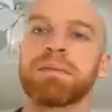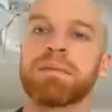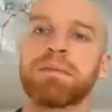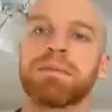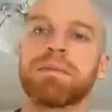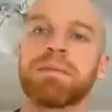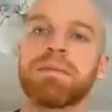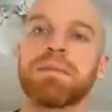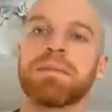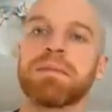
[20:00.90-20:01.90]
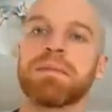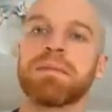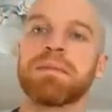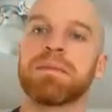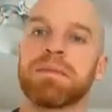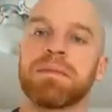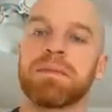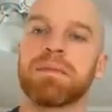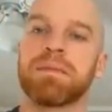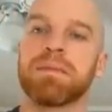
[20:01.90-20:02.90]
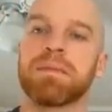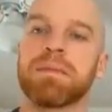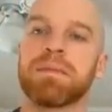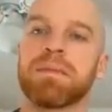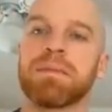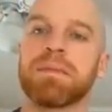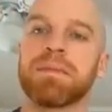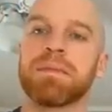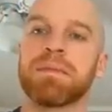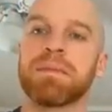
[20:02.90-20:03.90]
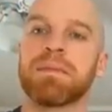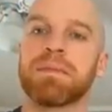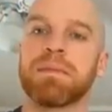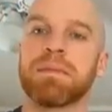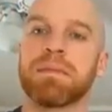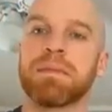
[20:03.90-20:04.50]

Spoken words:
No words are spoken by the person on screen.